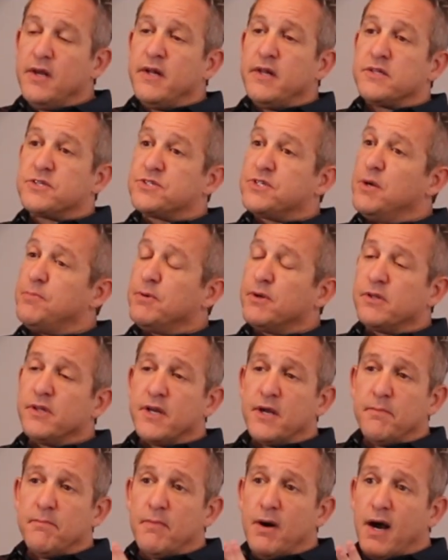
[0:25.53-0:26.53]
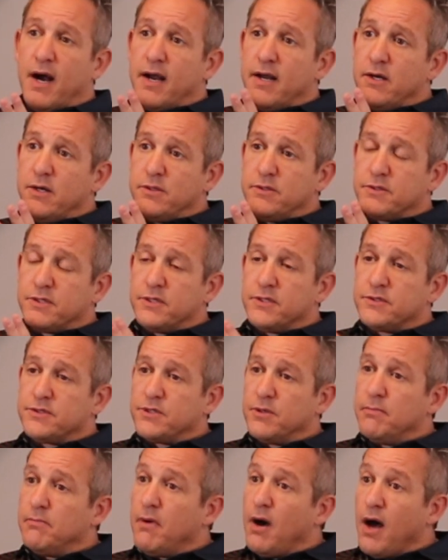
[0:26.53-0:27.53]
It's typically a mild to
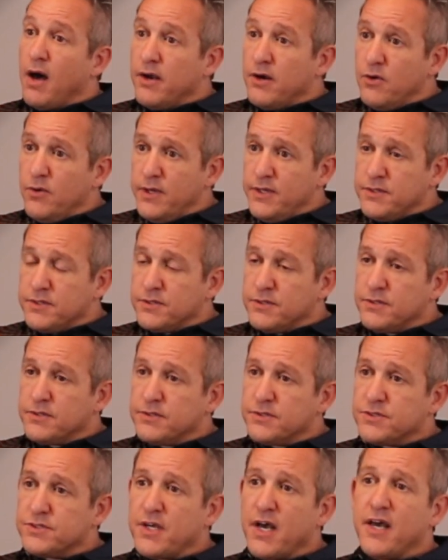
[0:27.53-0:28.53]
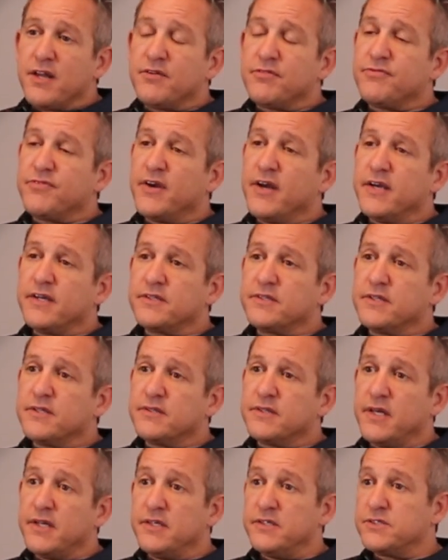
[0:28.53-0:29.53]
moderate side effect
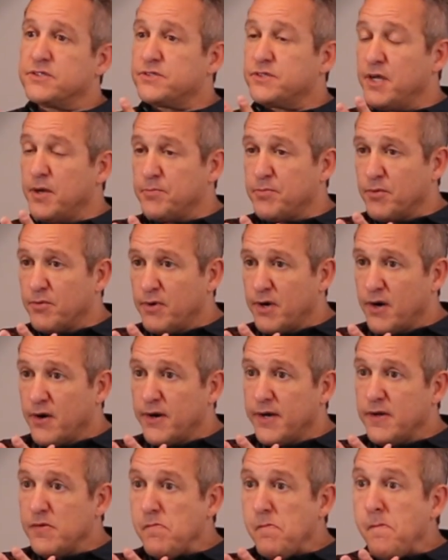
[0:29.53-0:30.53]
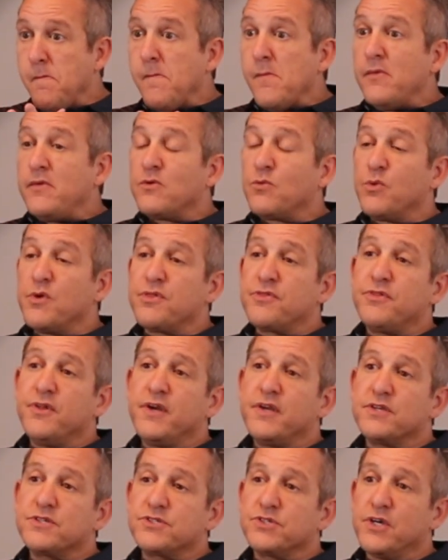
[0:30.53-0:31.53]
that is temporary, with
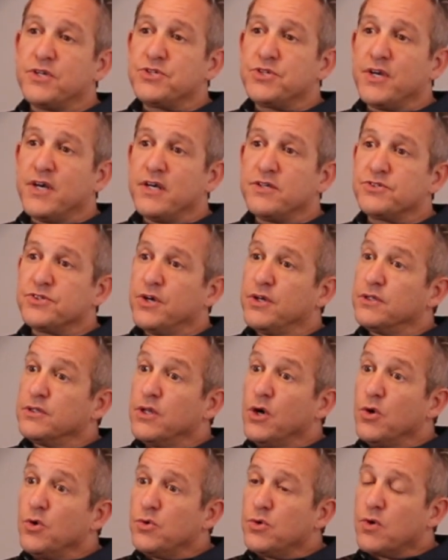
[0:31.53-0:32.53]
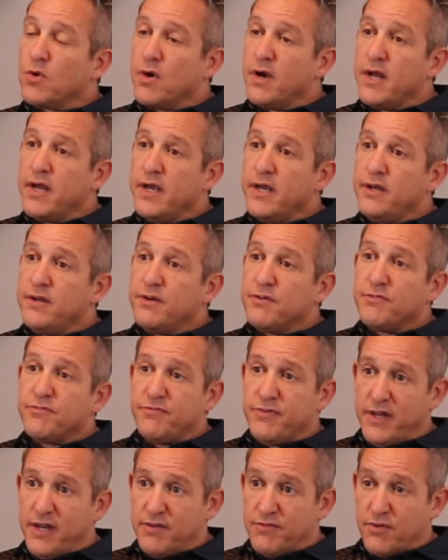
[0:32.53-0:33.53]
things such as a low-grade
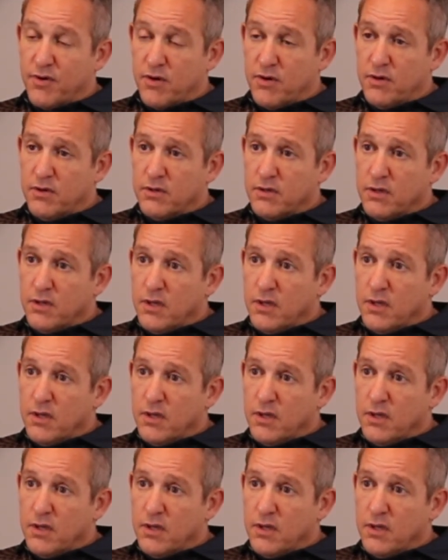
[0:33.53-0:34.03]
fever,